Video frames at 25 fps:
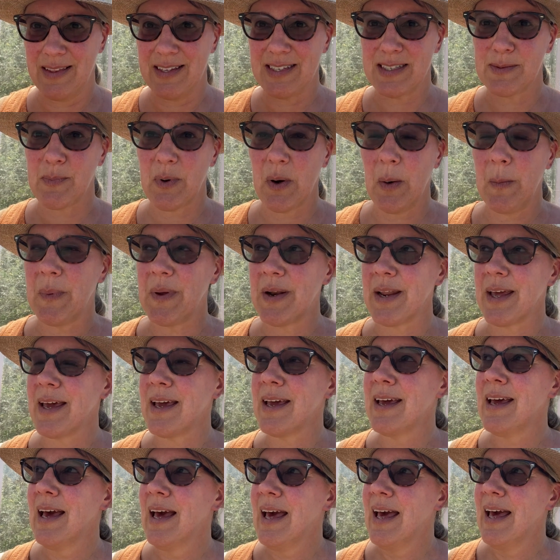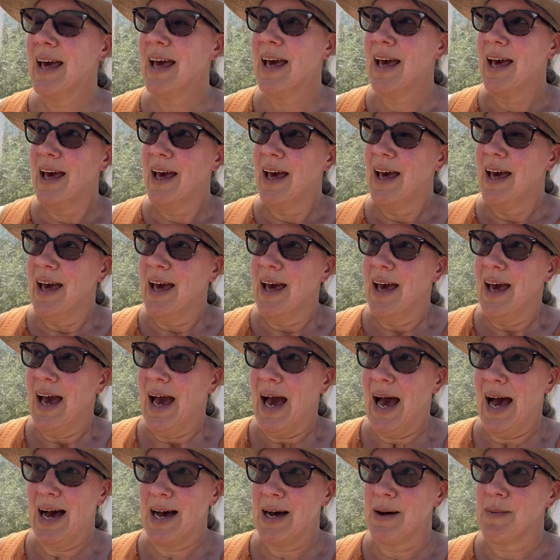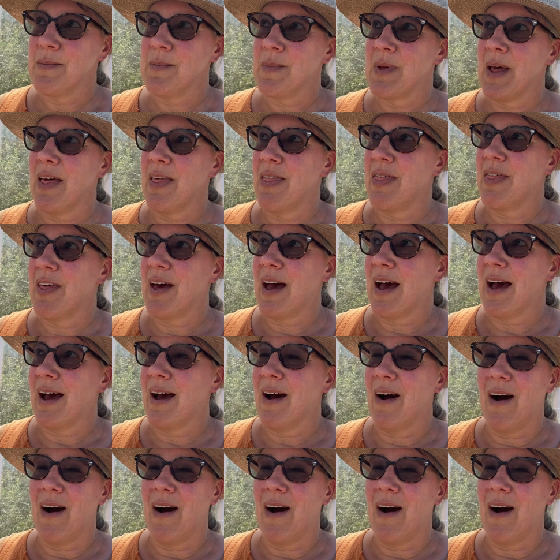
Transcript: property. That